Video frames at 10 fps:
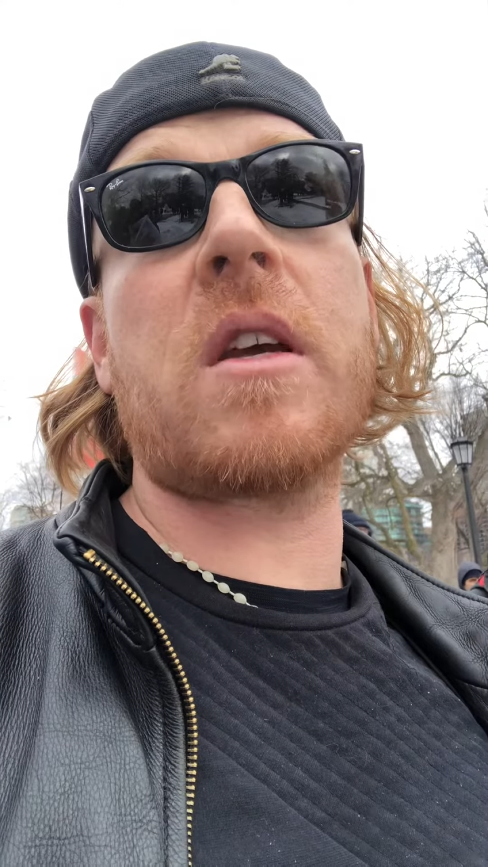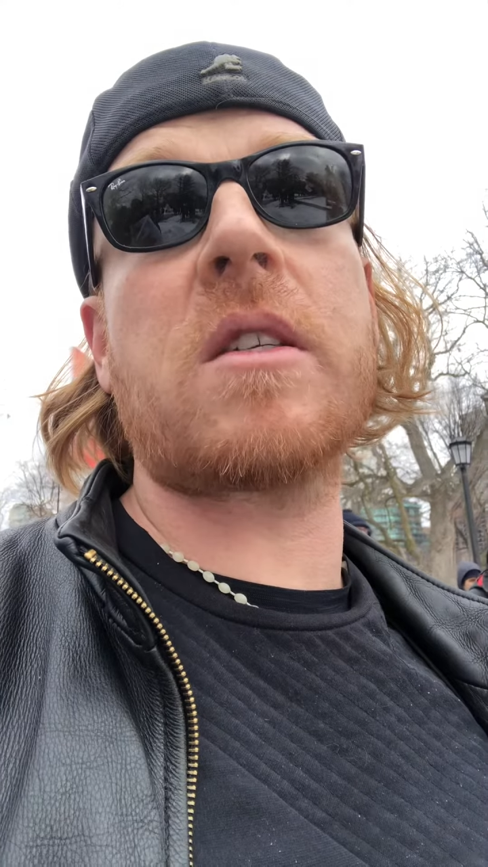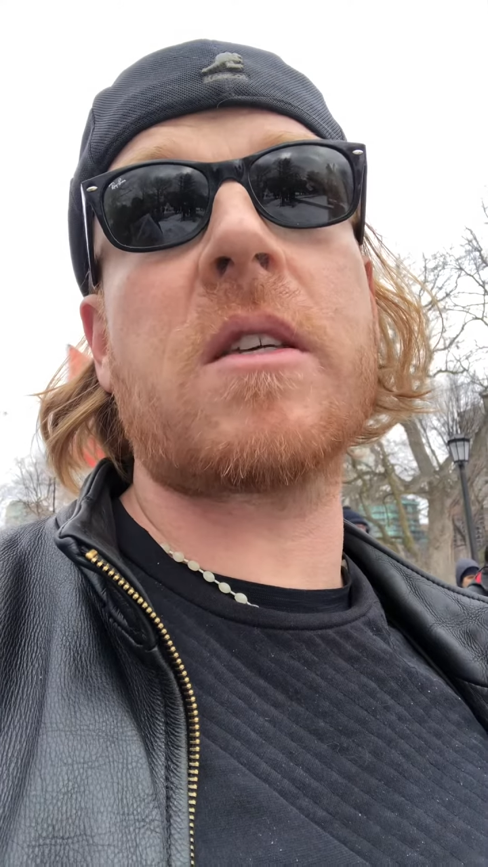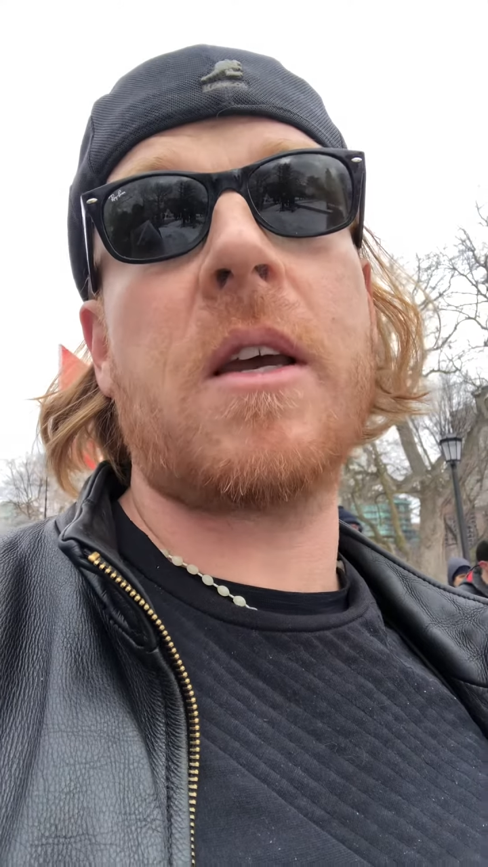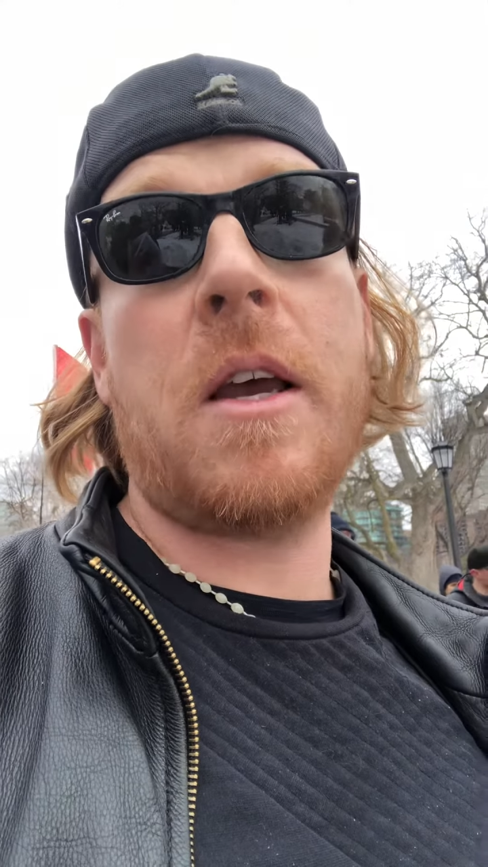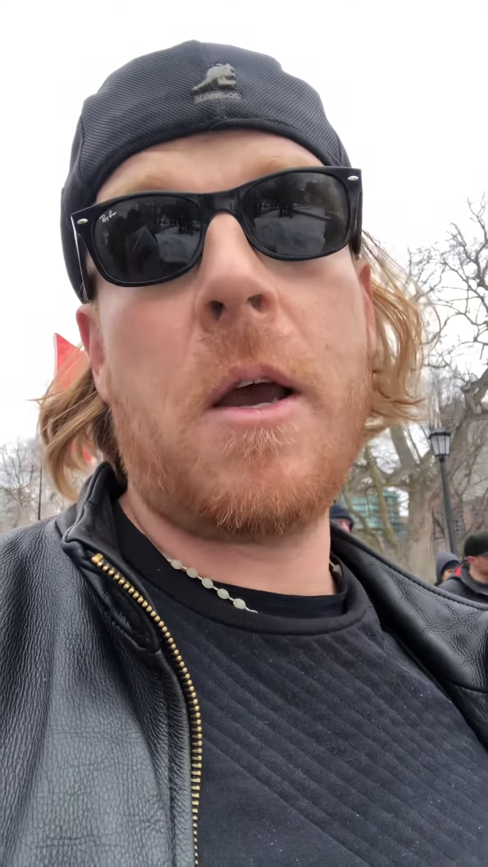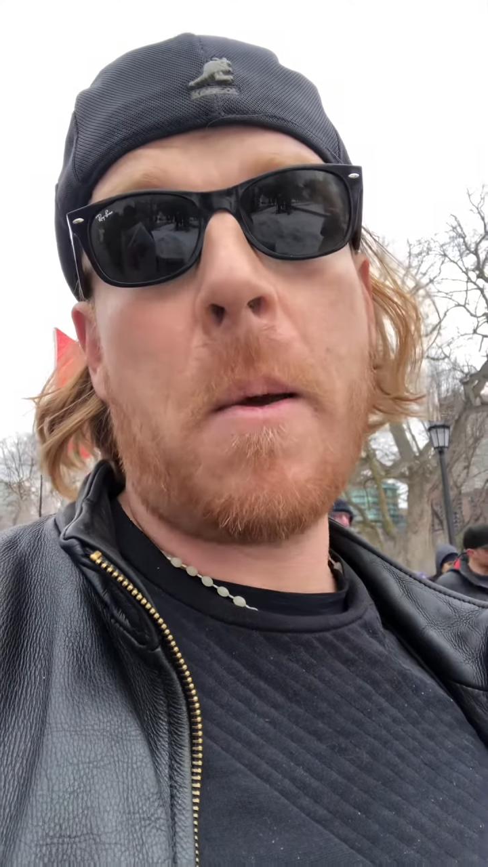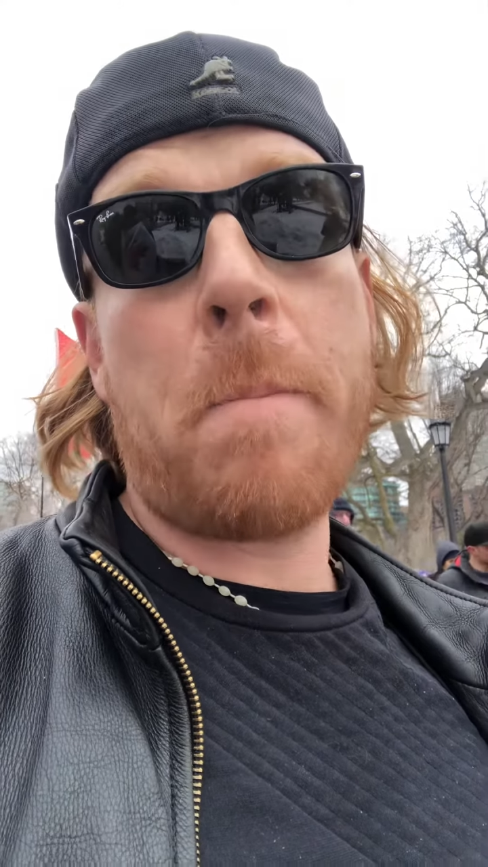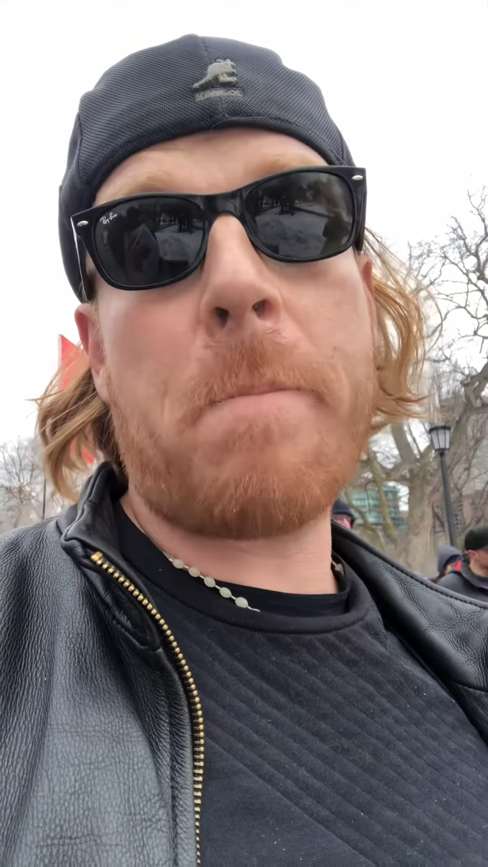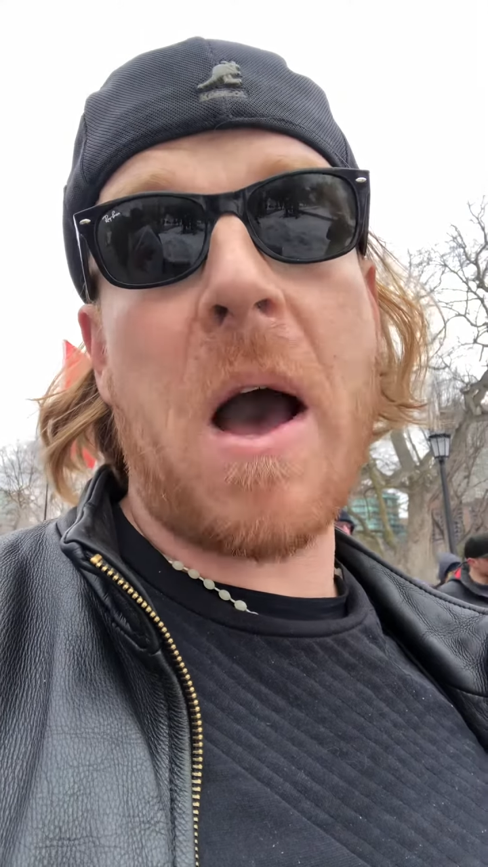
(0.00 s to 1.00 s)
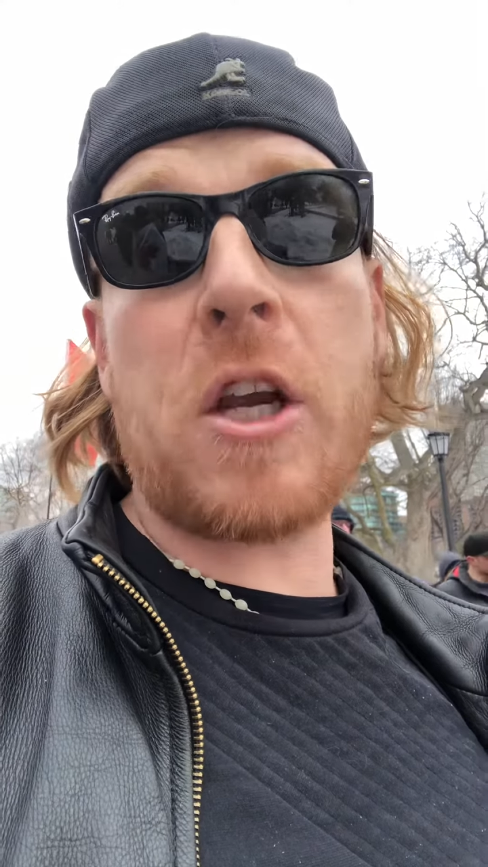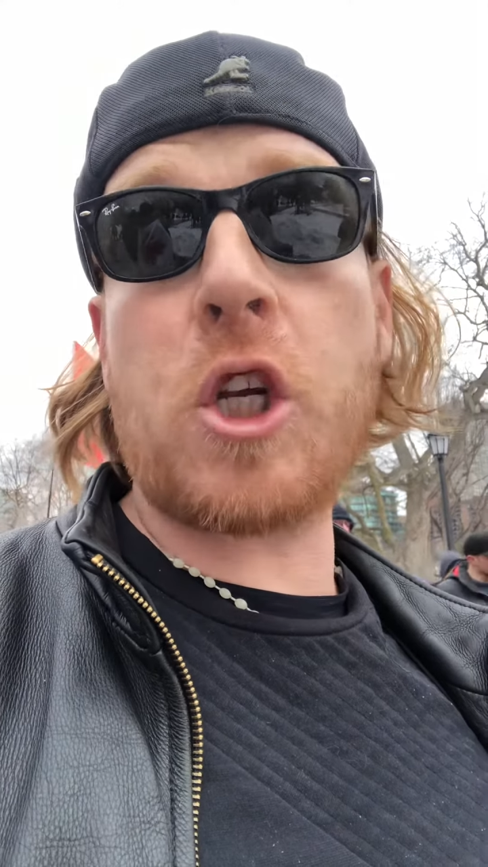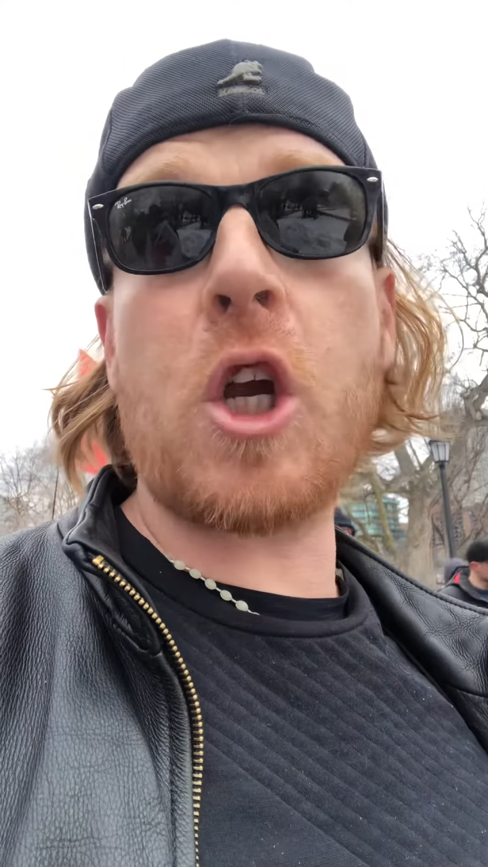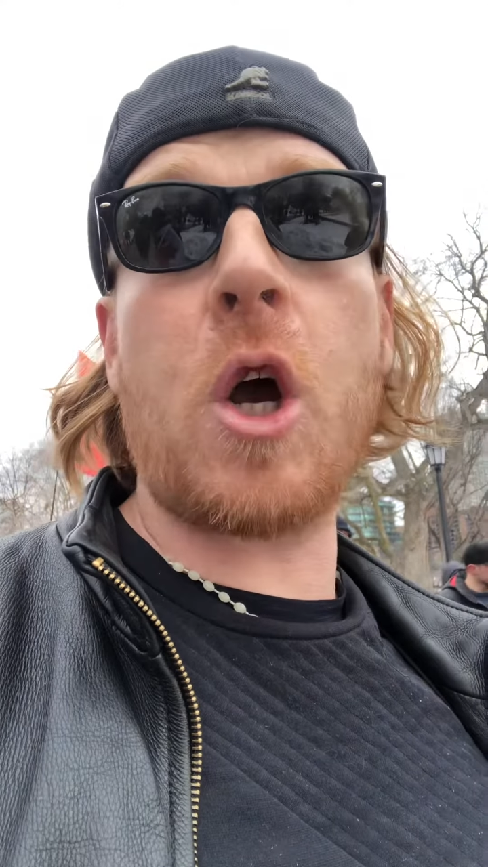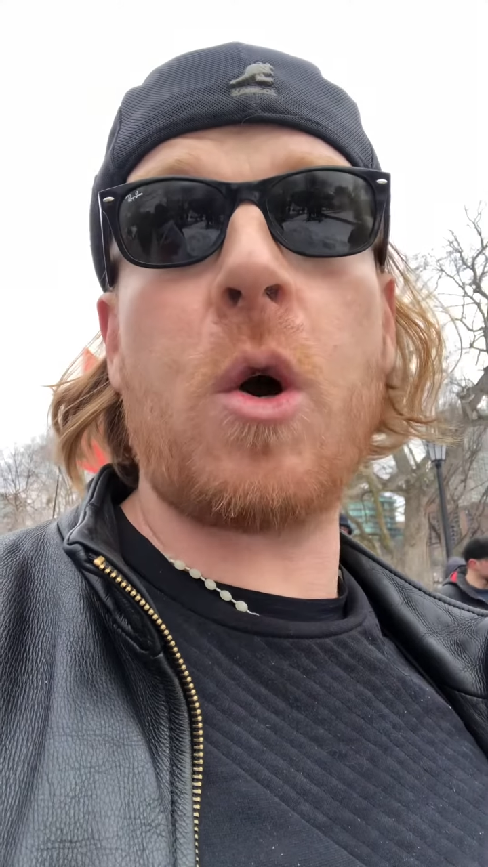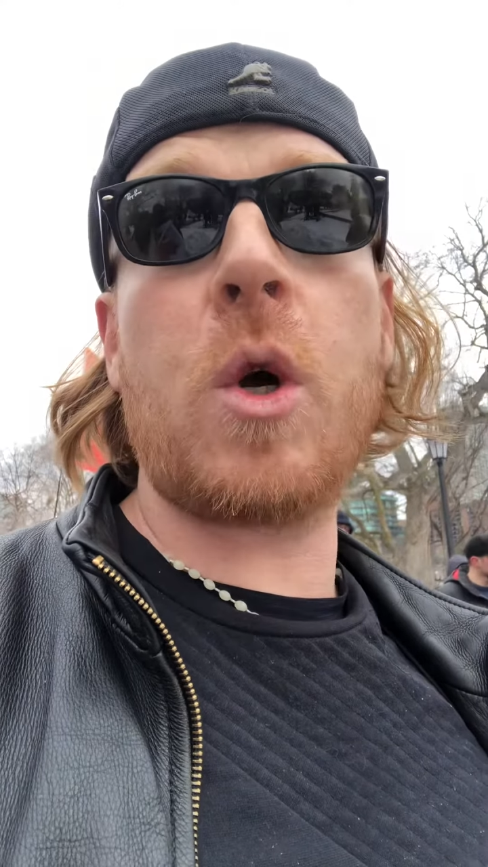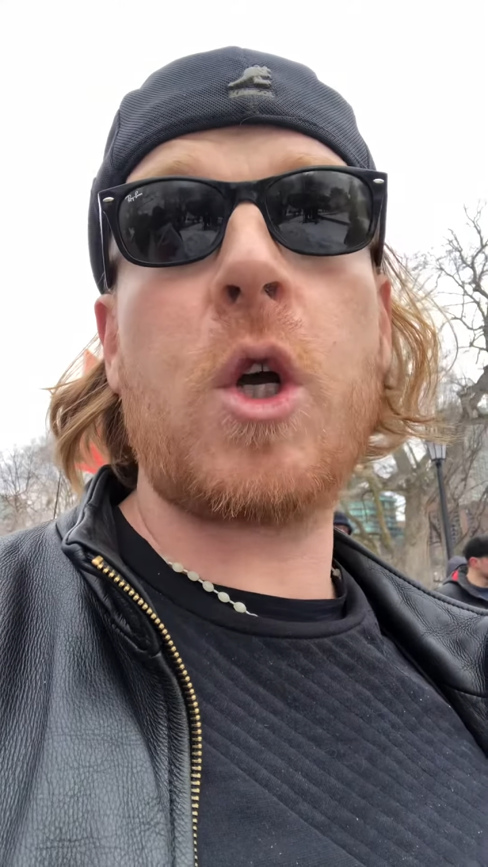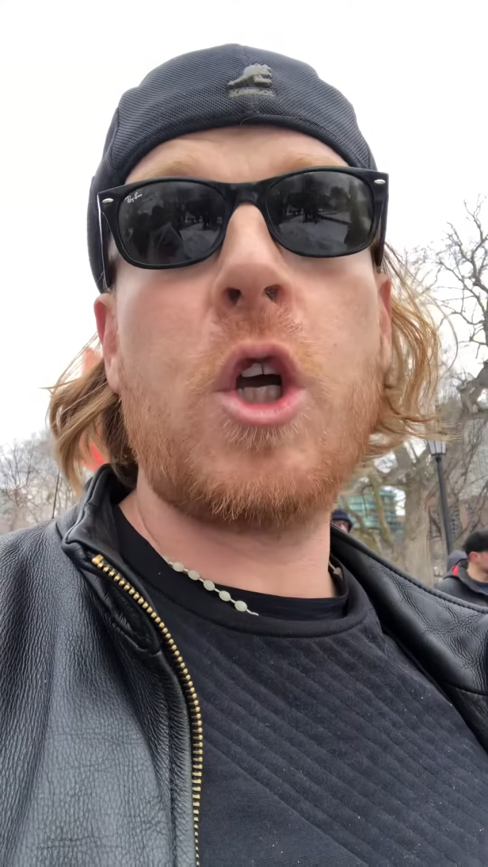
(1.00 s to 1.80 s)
It's my show